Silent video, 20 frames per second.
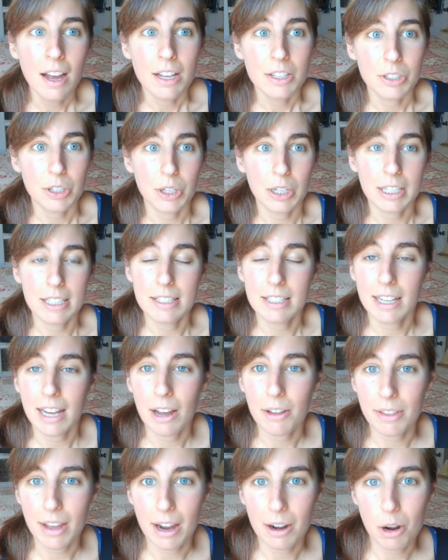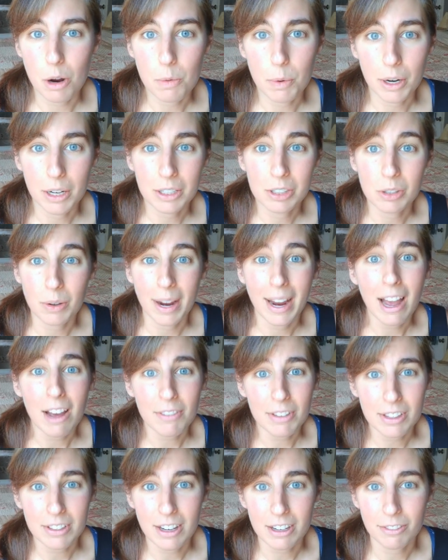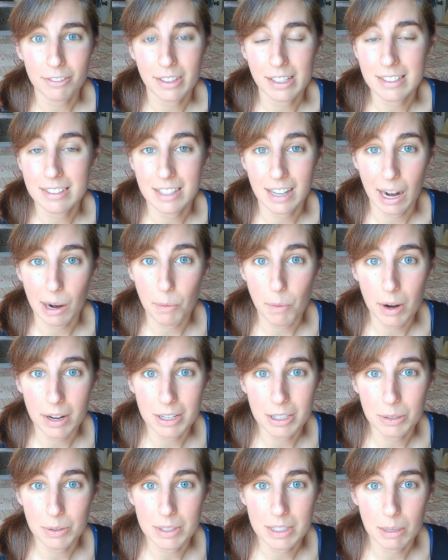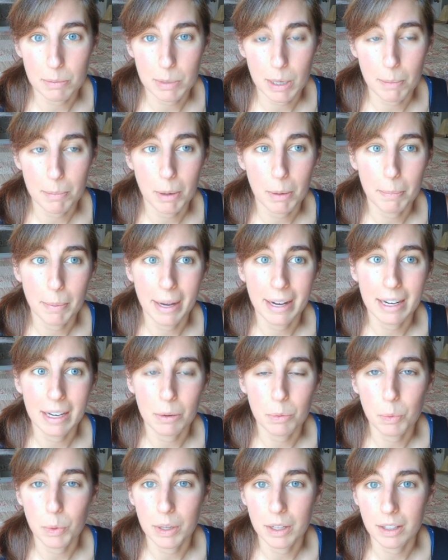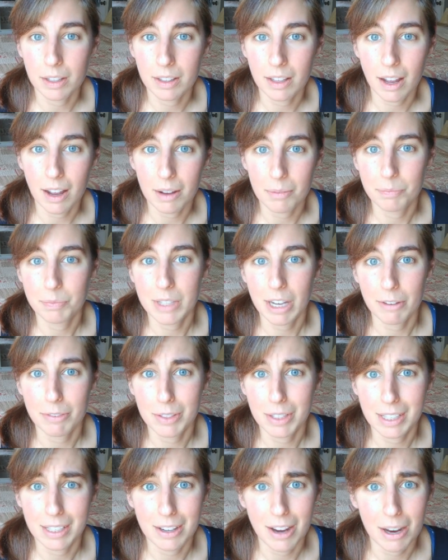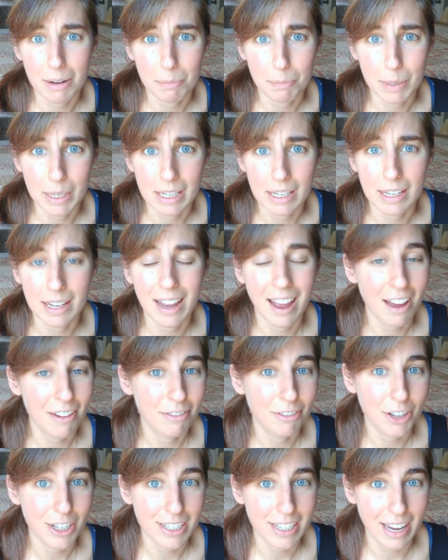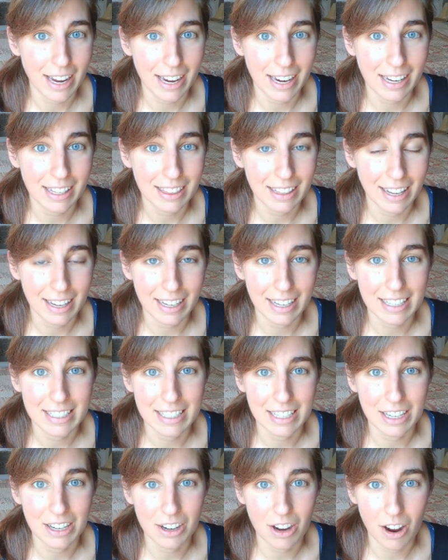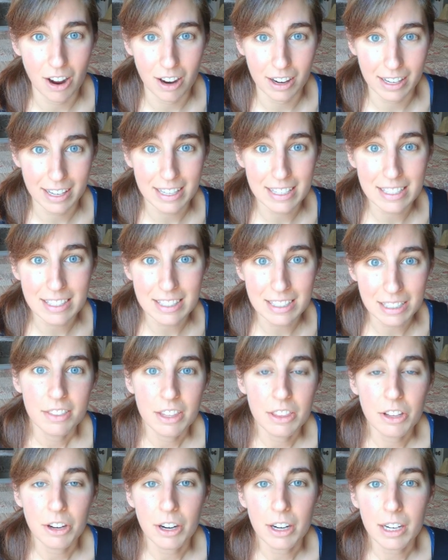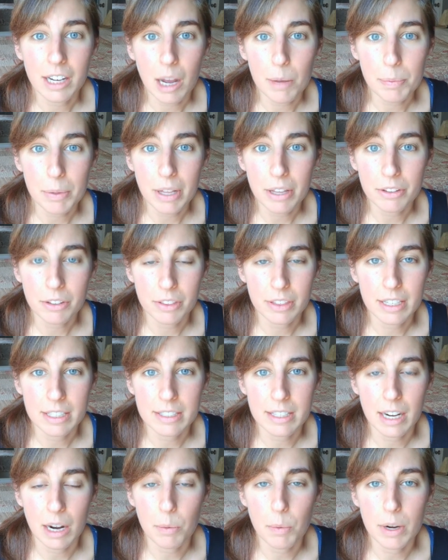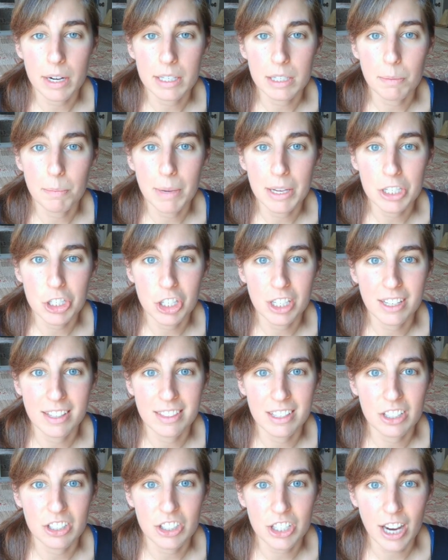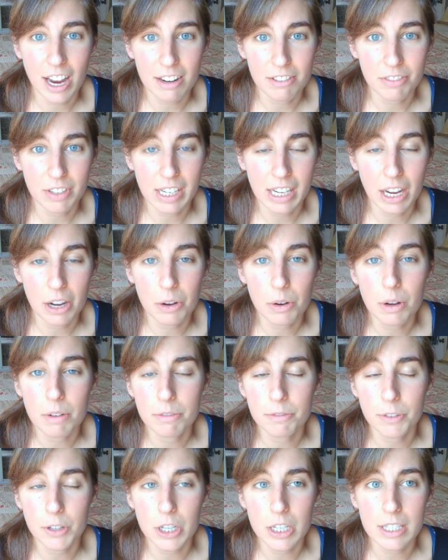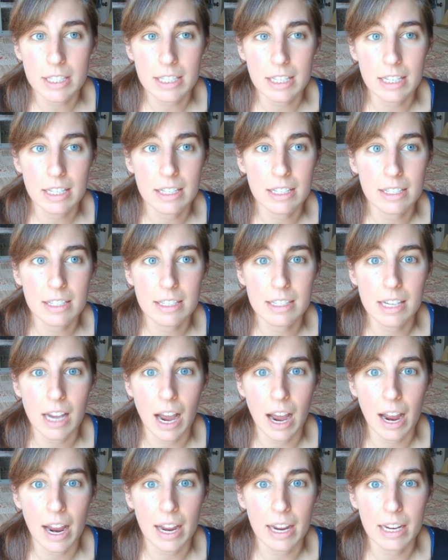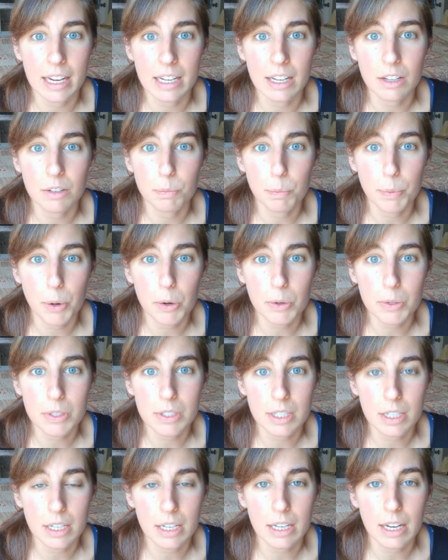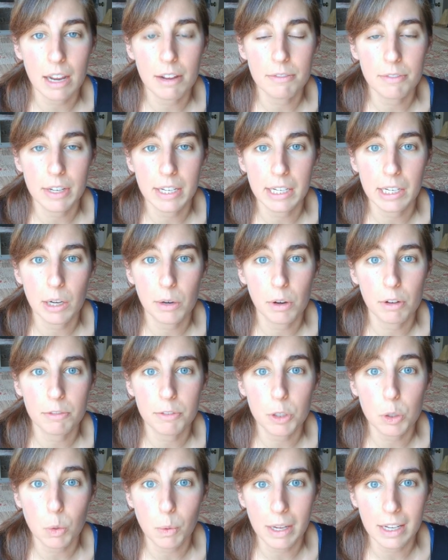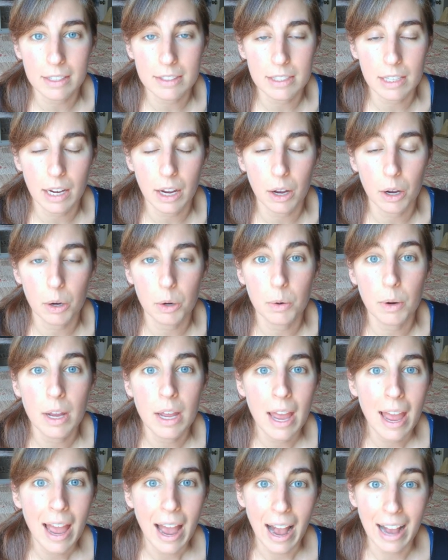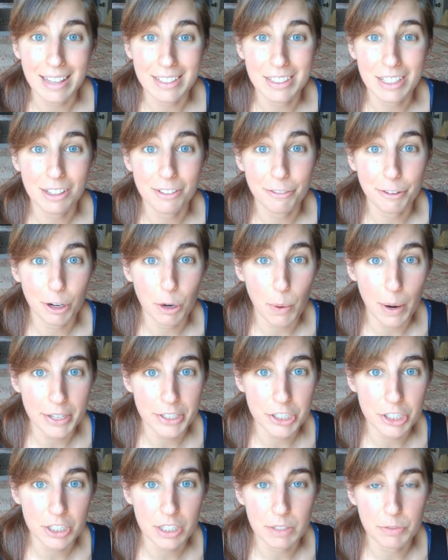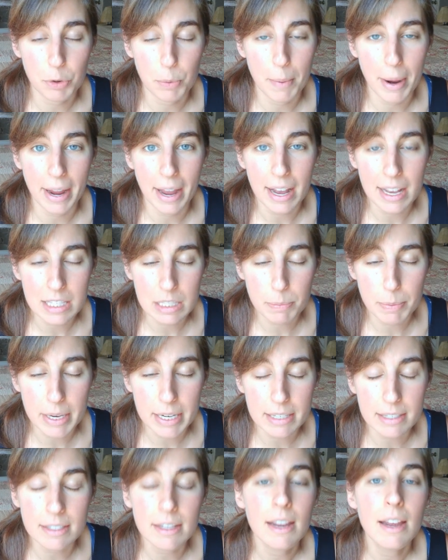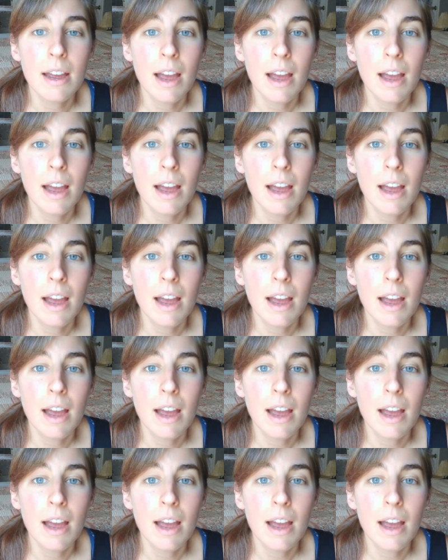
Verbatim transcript: So you can see how that all works. So I have a lot of things that I want to do in September, but it will um, definitely not be every day like I did in August. Then there are a couple other things that I wanted to mention in this chat video. First is I posted a video a few weeks ago asking for questions for my husband.